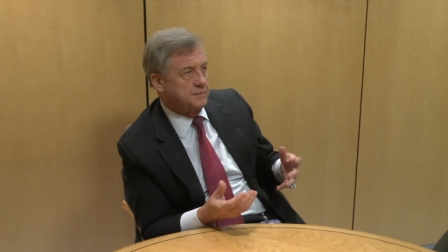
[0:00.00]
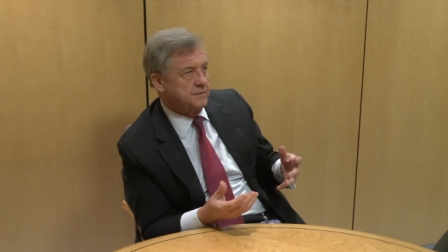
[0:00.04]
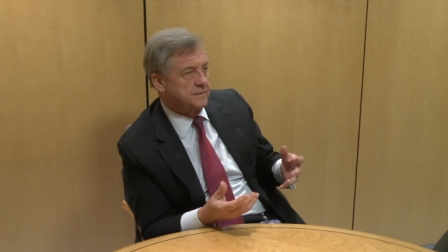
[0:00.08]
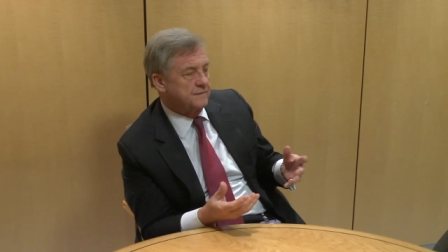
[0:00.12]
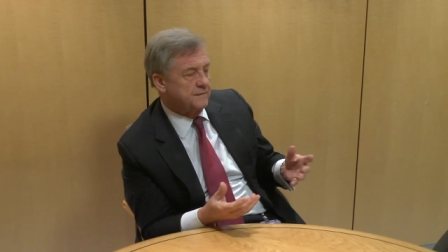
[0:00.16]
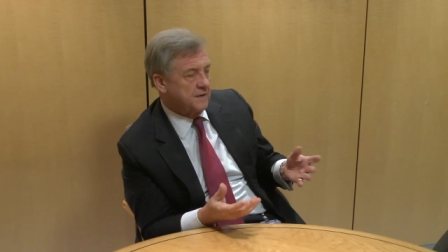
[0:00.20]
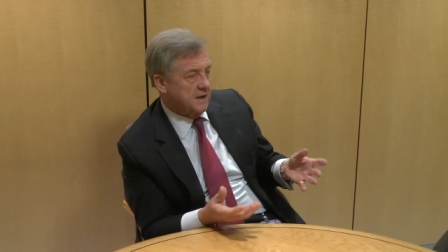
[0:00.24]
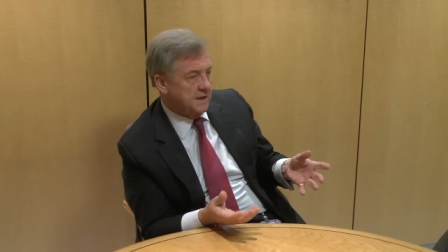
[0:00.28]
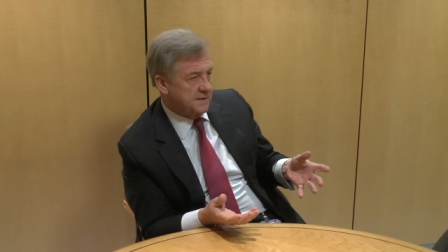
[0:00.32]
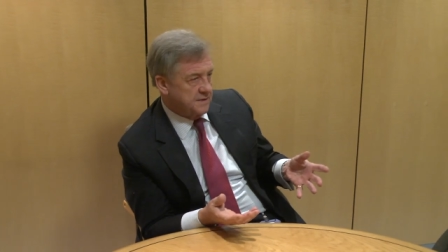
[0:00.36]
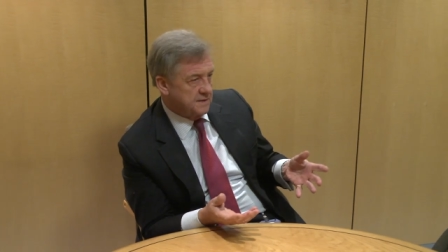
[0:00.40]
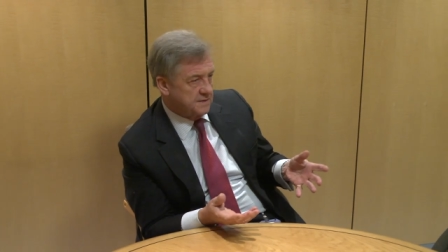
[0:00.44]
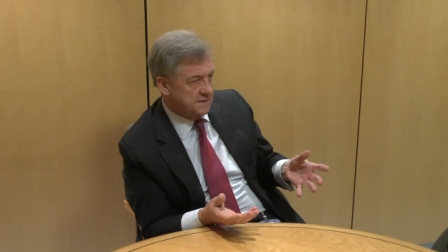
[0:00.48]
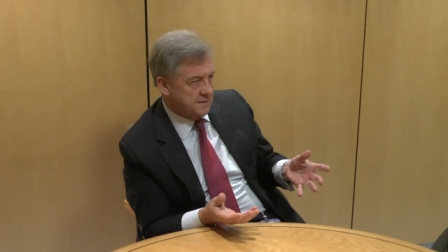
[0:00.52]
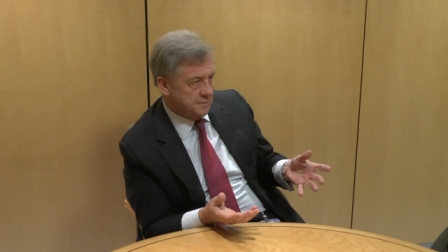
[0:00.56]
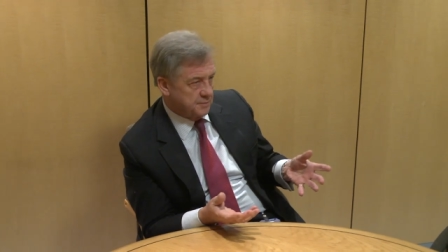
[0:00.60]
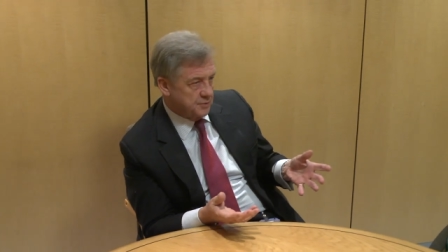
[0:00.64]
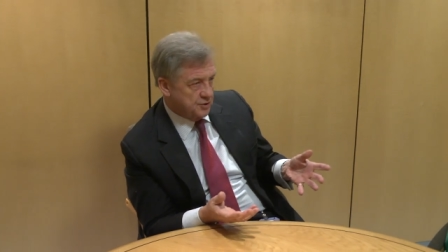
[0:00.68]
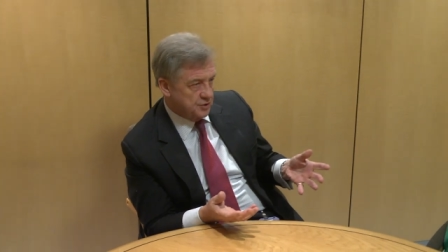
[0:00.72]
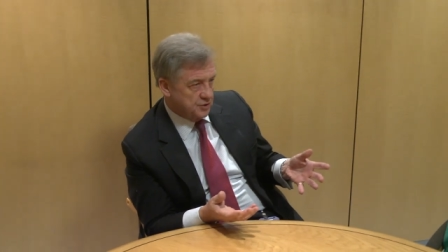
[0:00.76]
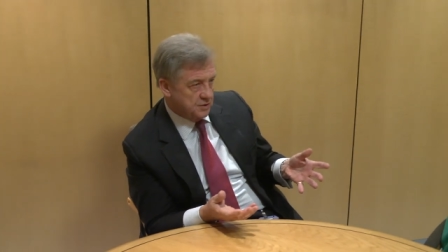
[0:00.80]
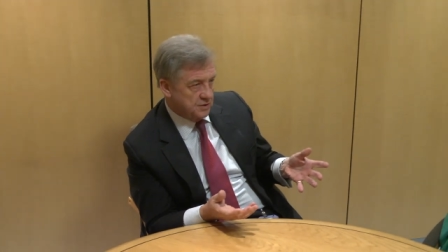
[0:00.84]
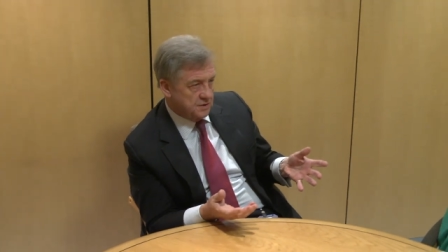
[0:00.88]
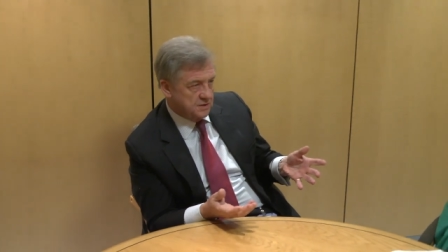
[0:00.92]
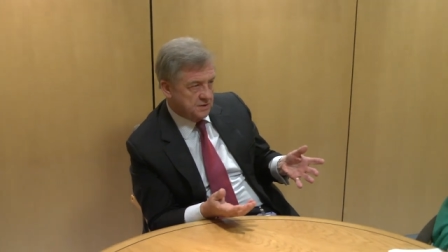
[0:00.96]
provide those
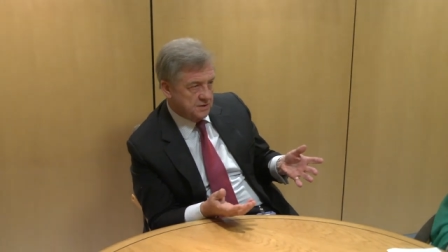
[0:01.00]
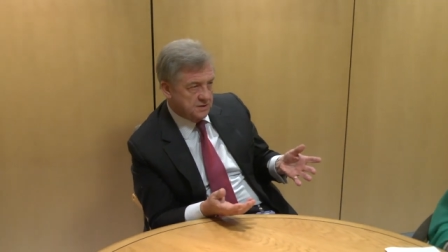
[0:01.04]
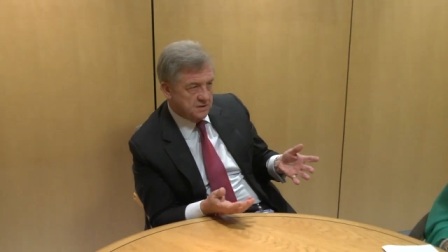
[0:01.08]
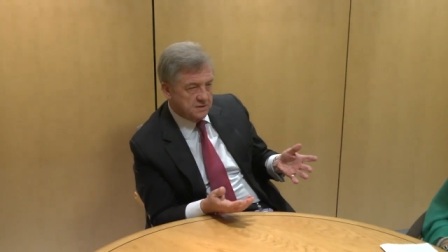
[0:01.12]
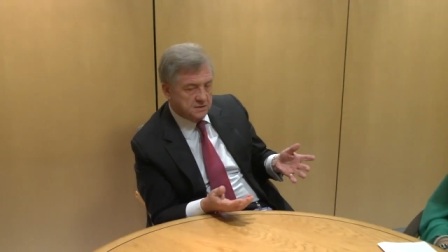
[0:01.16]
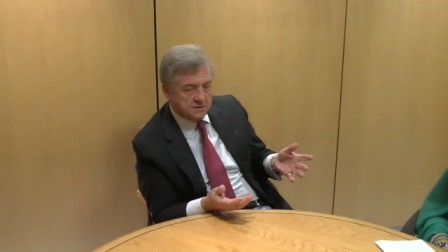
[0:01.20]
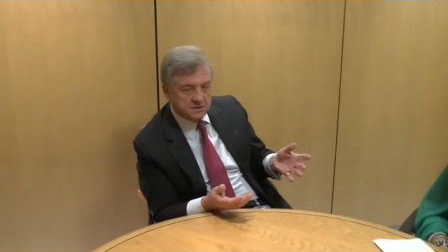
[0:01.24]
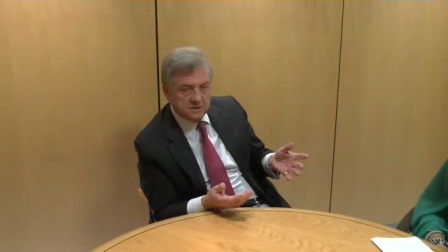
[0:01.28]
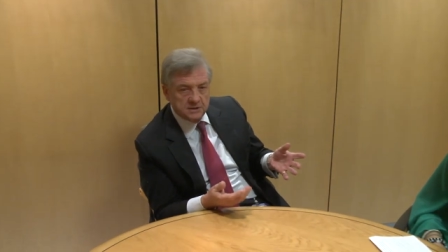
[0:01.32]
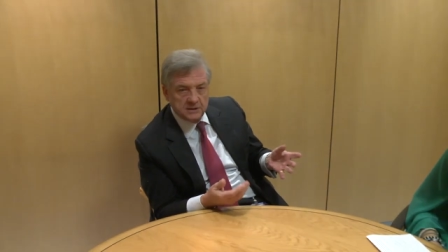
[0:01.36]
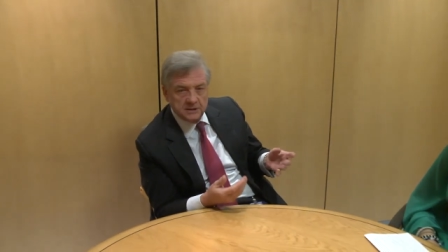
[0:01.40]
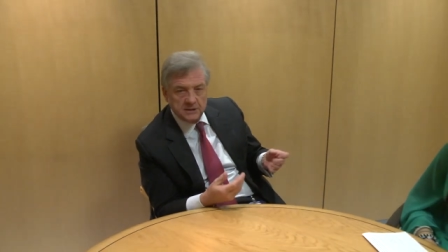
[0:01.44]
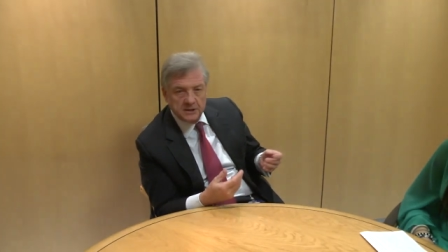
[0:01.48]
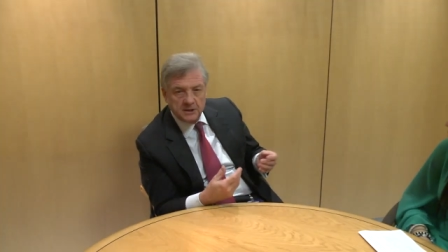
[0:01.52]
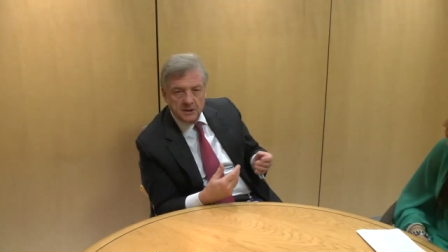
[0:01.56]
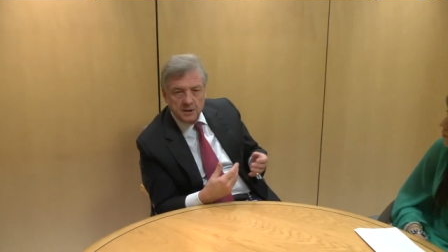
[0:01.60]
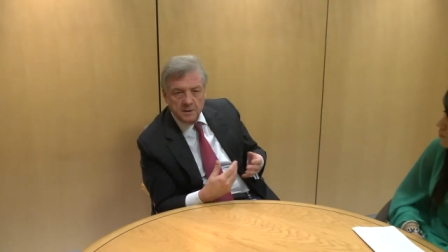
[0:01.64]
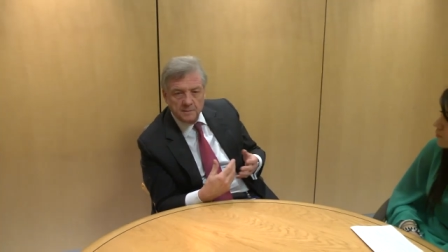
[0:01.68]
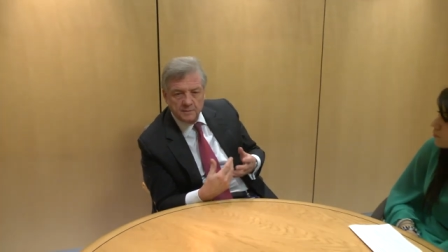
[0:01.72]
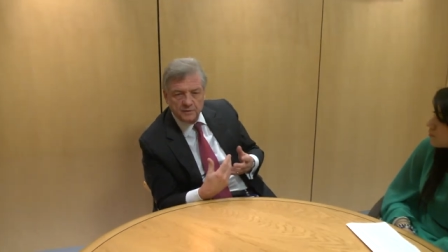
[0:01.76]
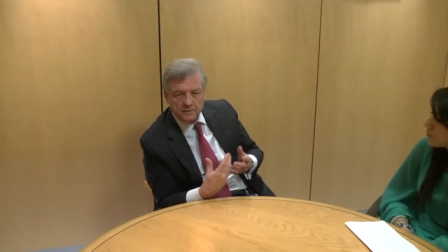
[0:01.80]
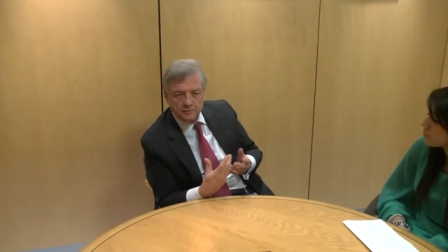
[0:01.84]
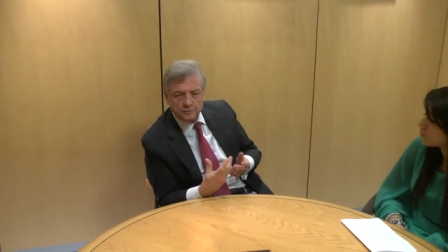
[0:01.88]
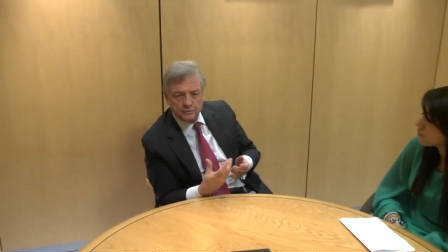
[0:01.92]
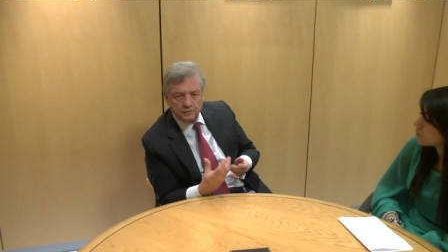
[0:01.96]
opportunities.
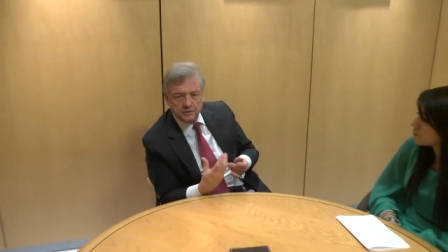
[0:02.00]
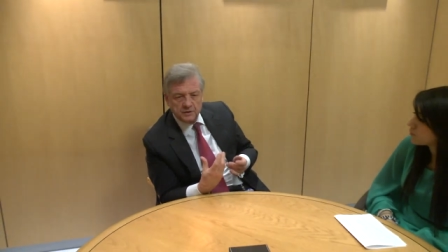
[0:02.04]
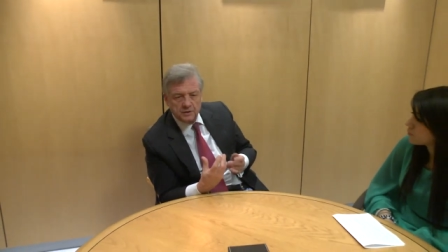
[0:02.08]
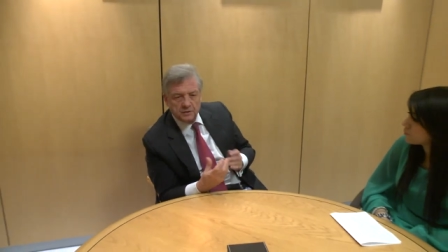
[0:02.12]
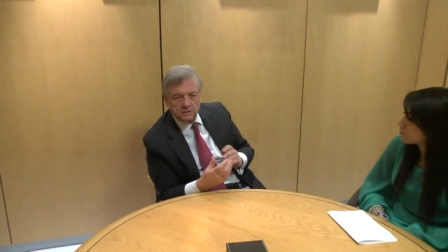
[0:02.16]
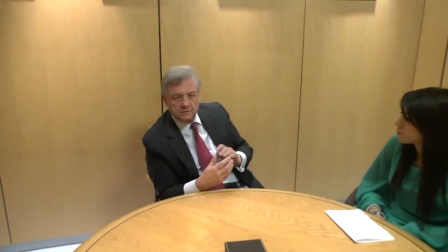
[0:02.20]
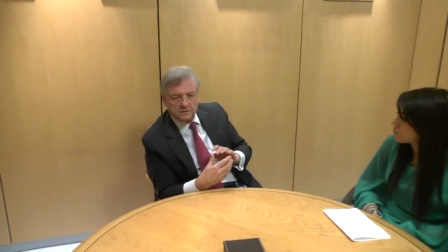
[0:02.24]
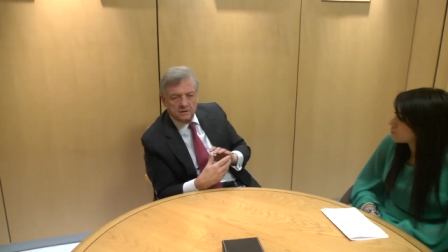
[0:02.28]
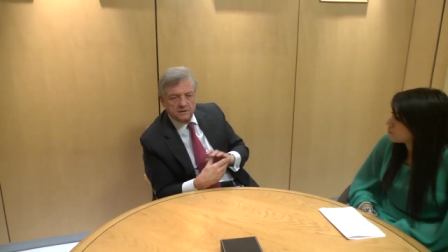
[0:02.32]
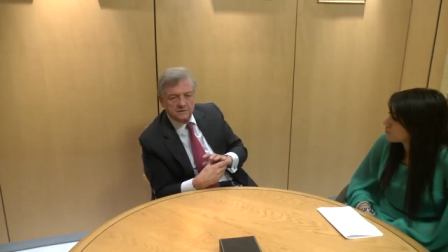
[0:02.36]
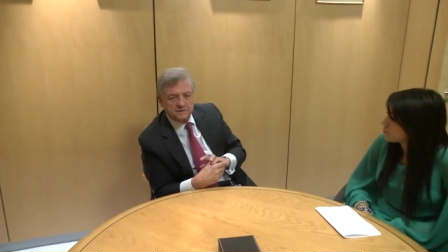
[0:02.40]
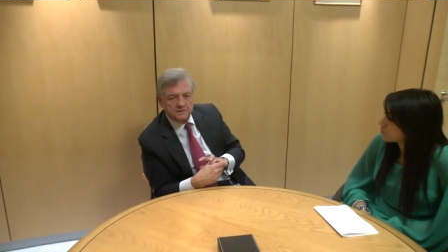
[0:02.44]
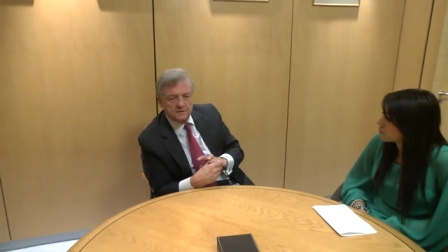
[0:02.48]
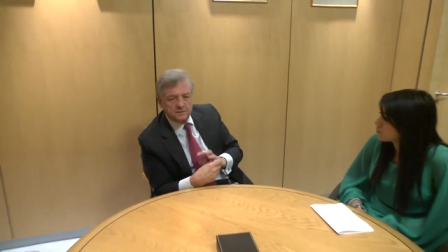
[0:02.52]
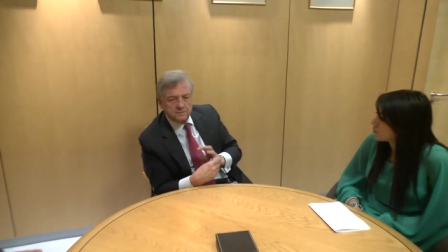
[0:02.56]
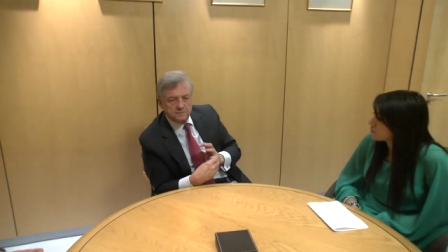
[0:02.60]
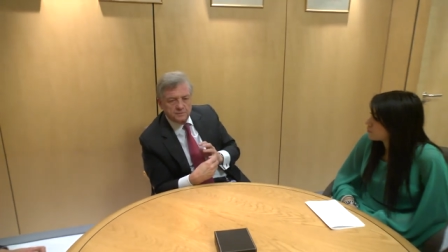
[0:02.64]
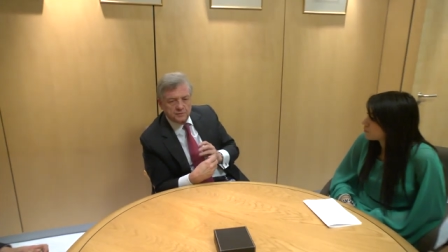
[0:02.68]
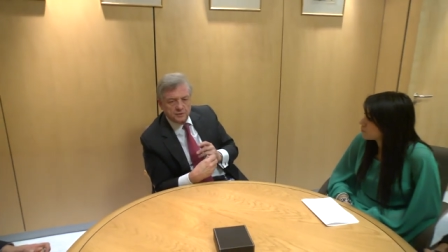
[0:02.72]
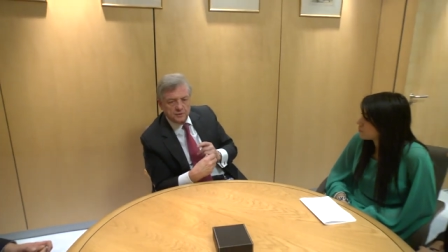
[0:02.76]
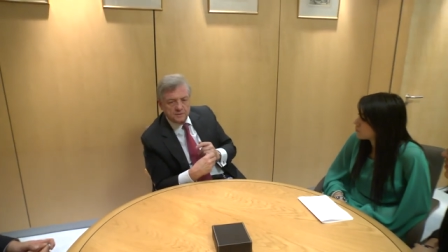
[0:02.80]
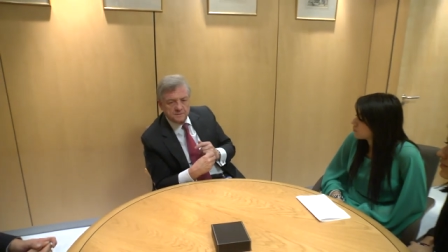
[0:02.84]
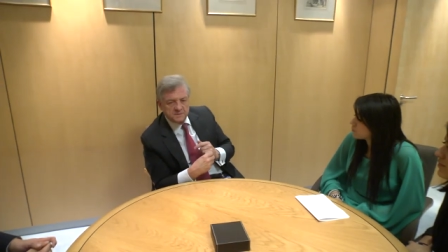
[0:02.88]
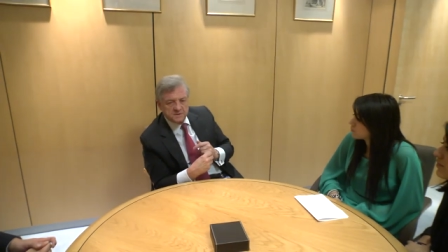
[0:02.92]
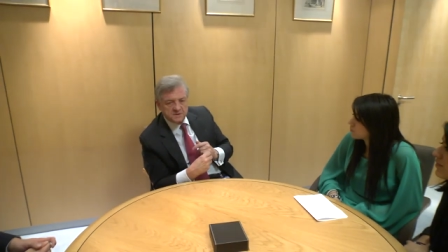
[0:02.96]
But real growth in
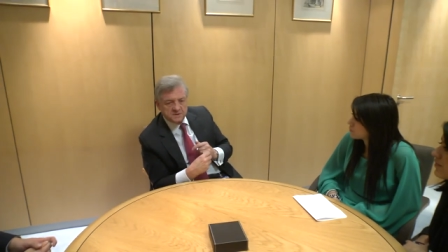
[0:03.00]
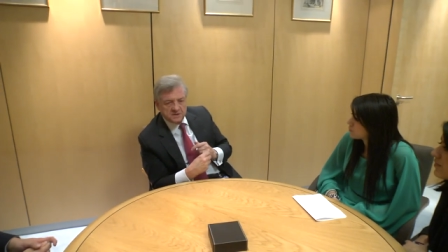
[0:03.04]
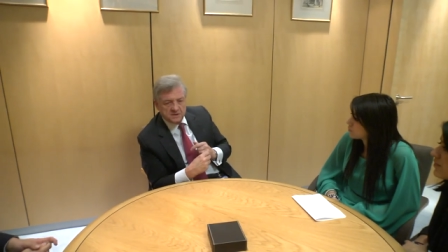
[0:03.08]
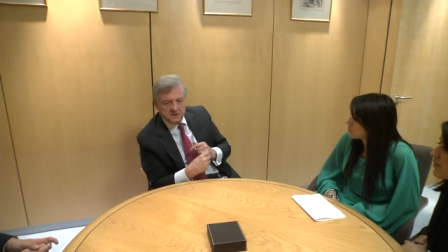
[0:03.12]
employment is